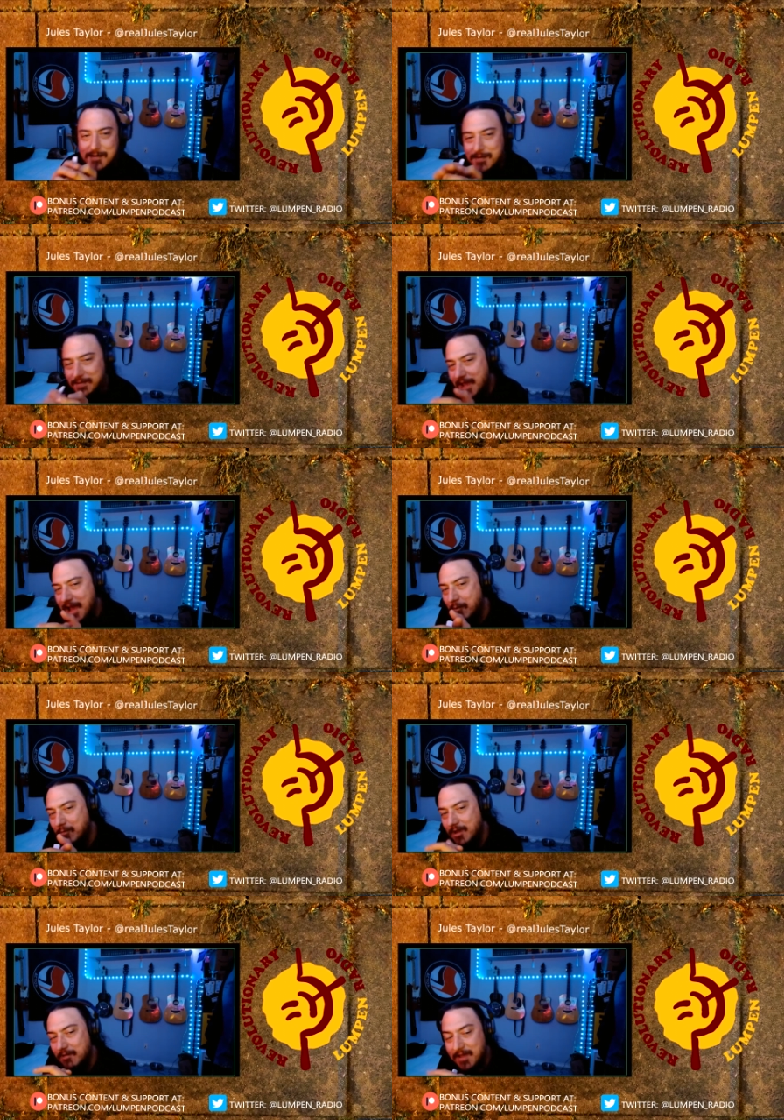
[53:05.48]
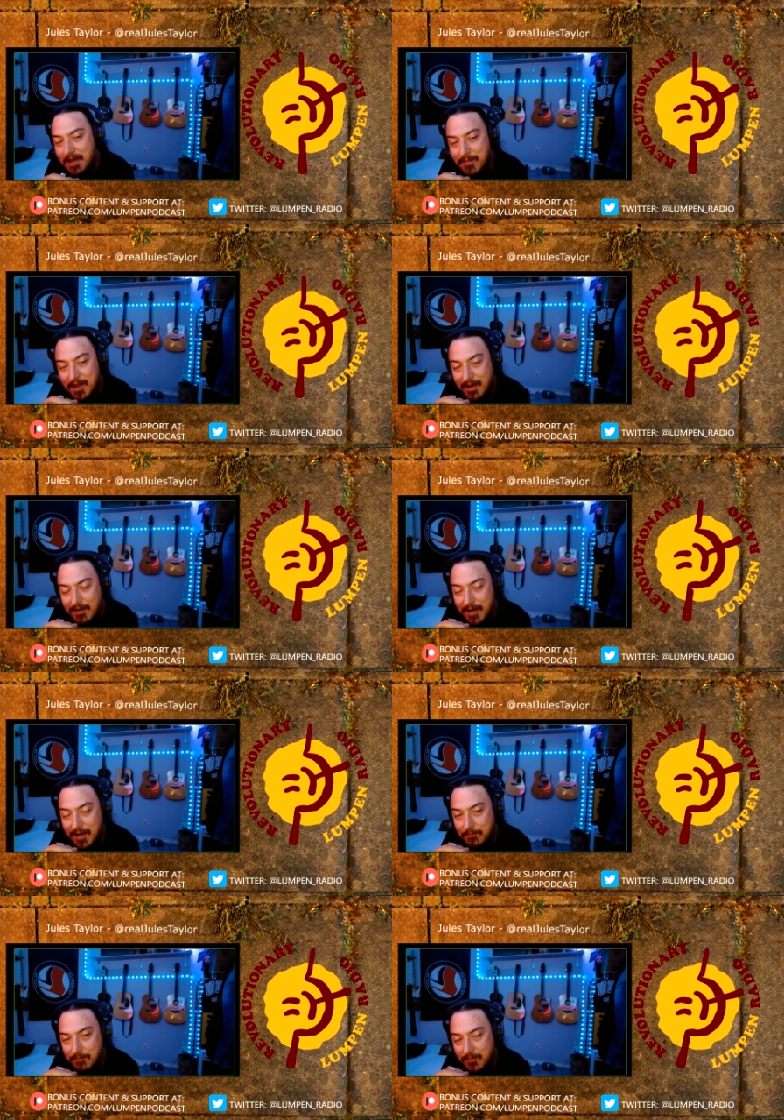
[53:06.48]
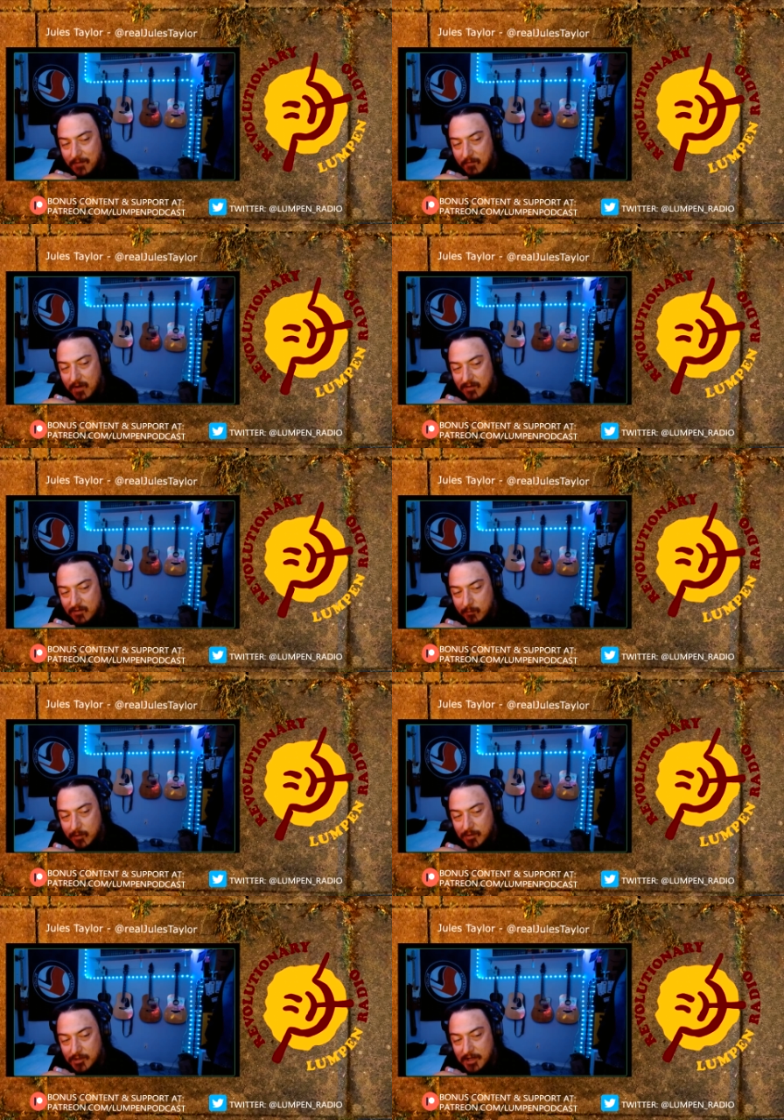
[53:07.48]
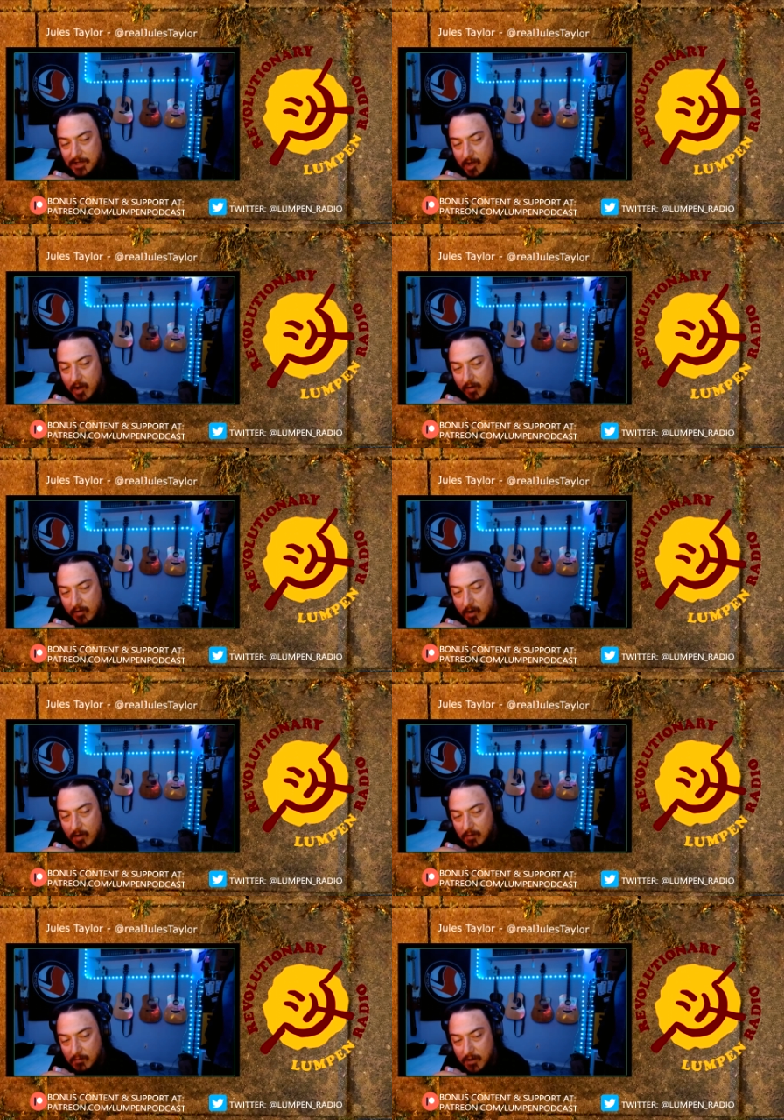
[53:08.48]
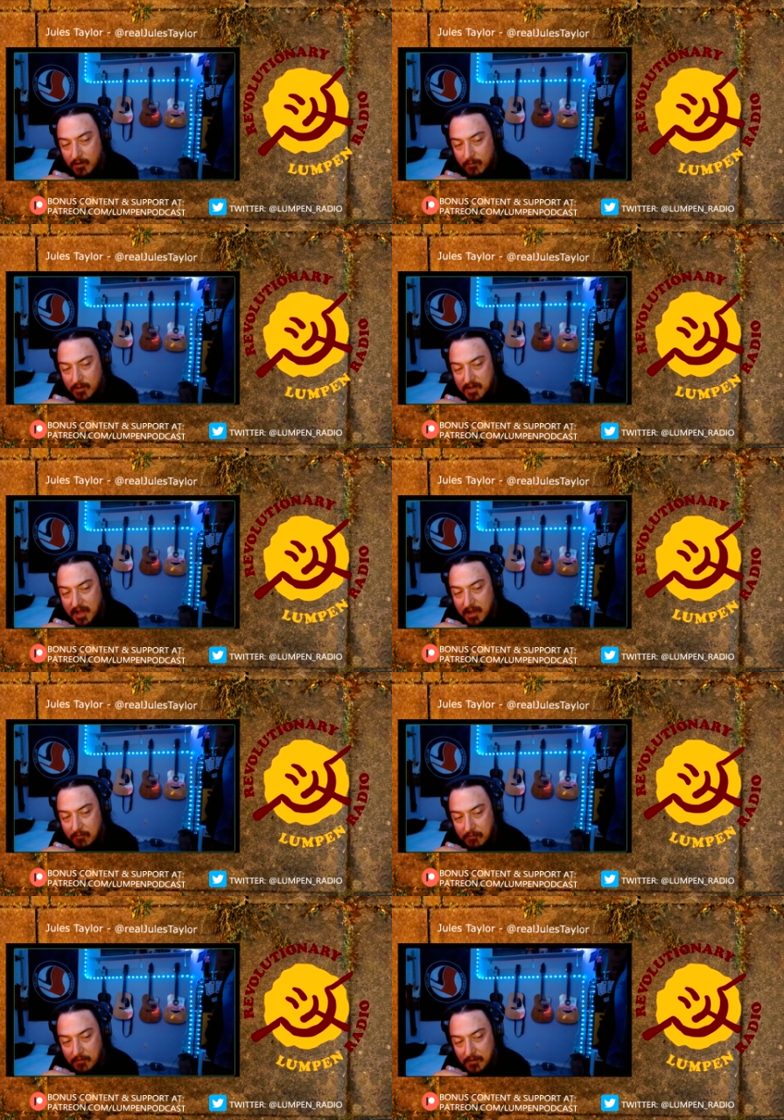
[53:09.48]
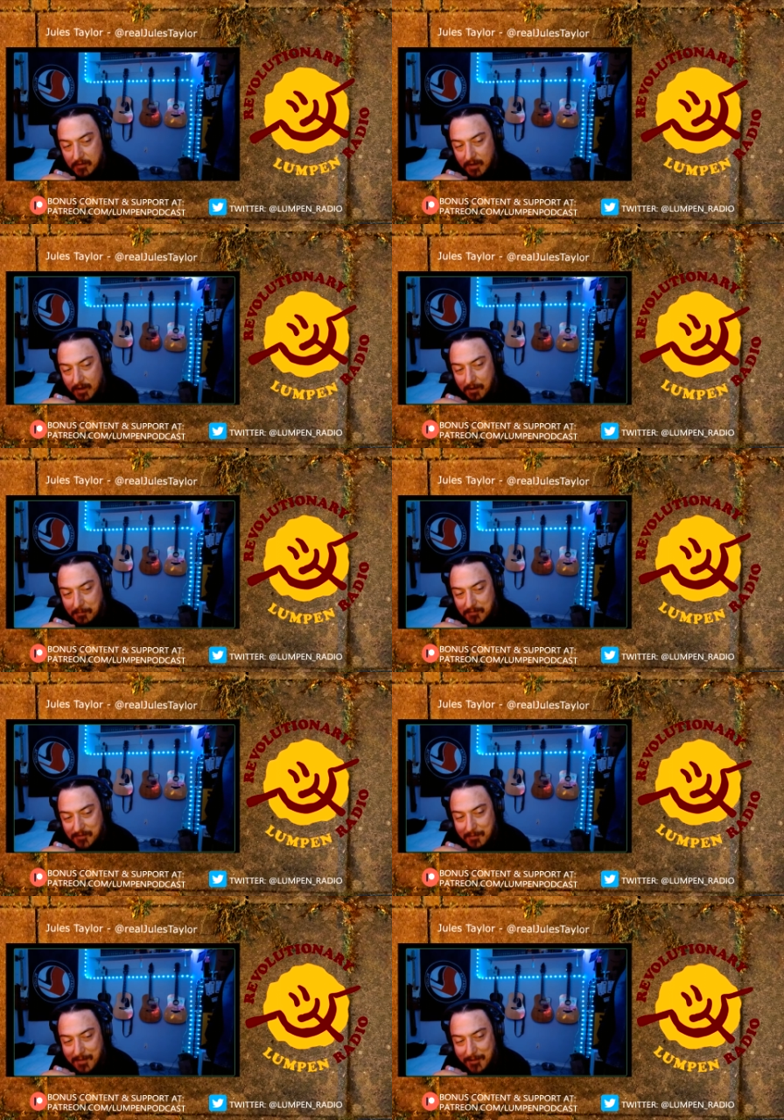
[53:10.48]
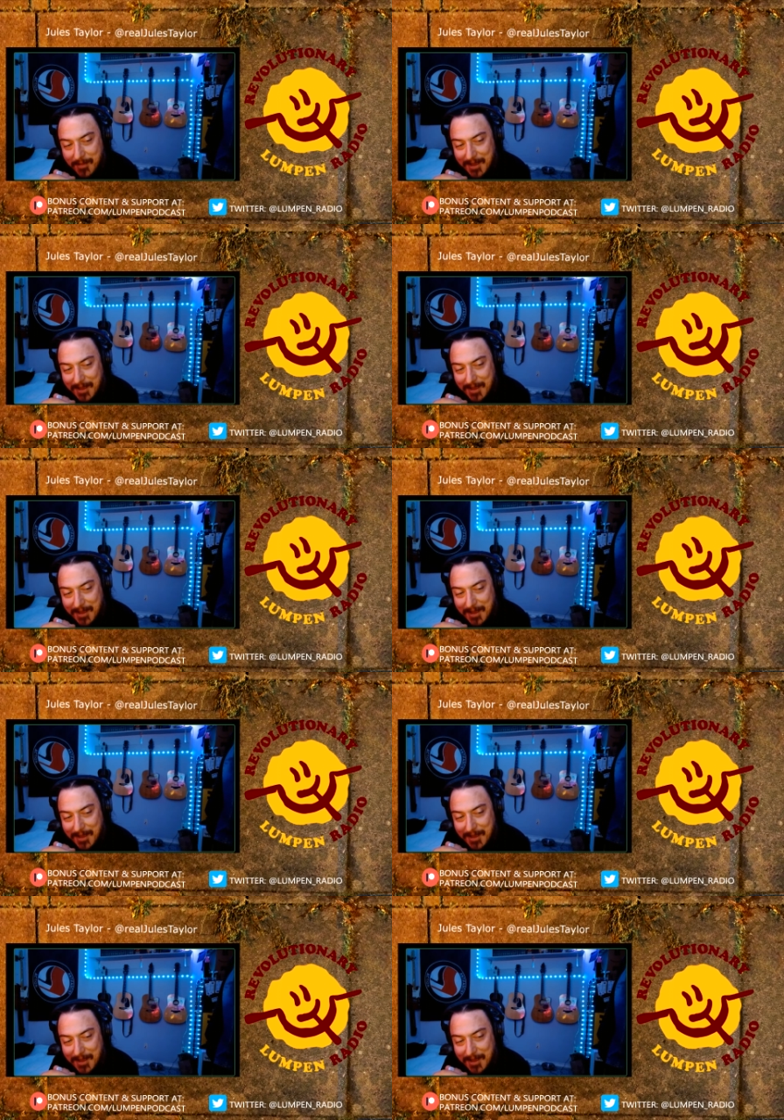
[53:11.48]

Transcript: Yeah, I would love that, man. I can find some real shitty non-alcoholic beer for us to have. Somehow